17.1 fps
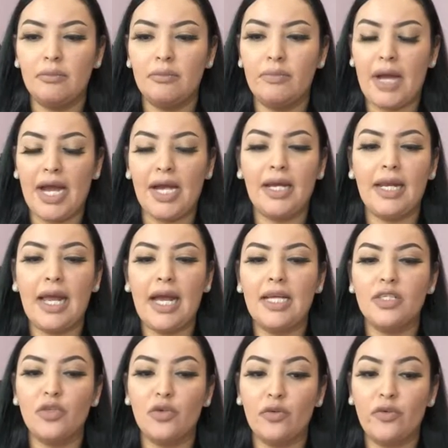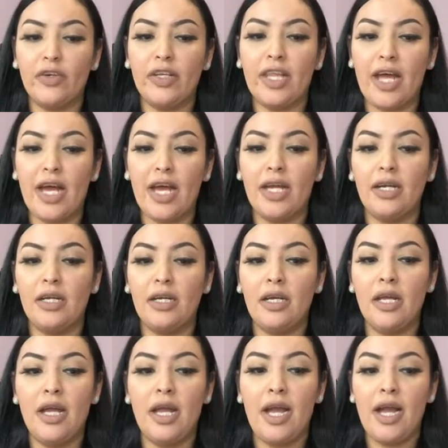backlash over that.
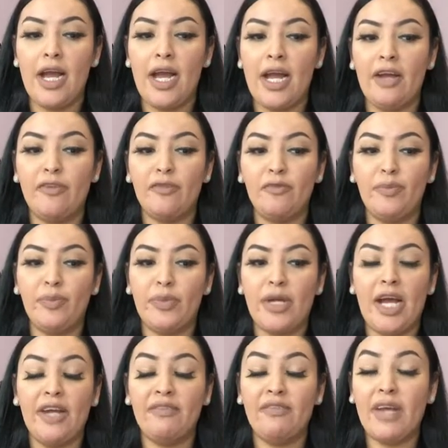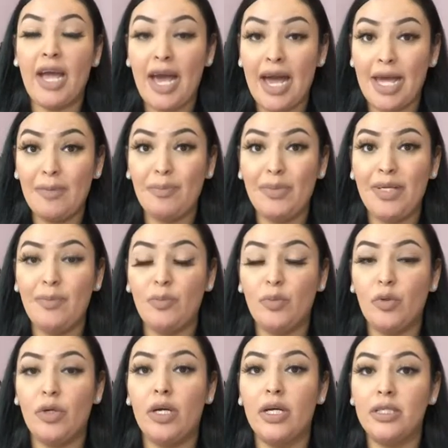I've had
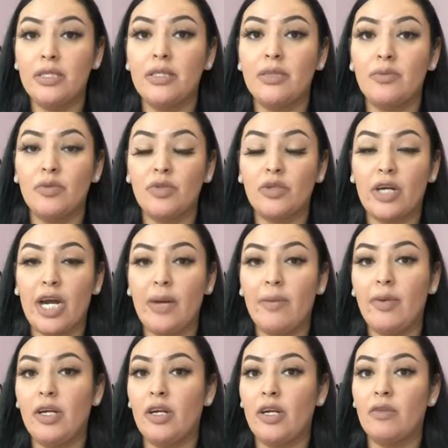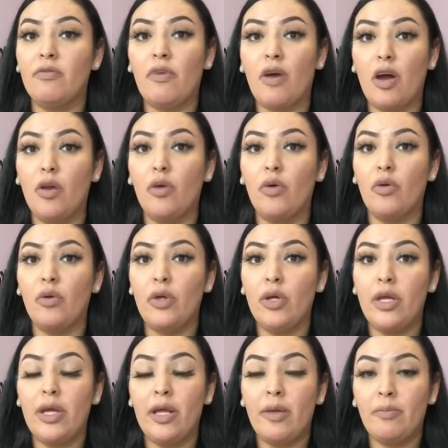people unsubscribe and unfollow
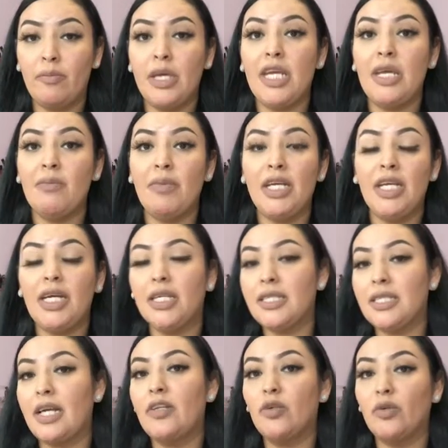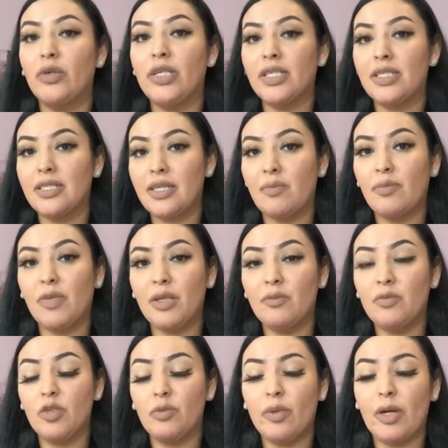me because I don't accept
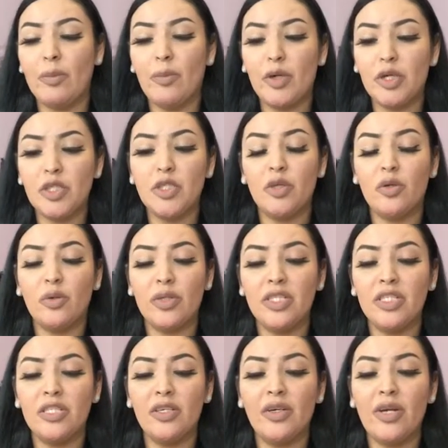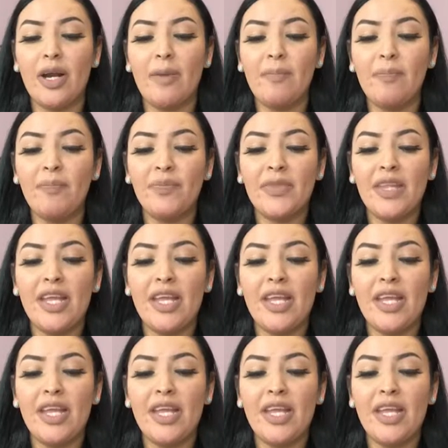them to my personal Instagram.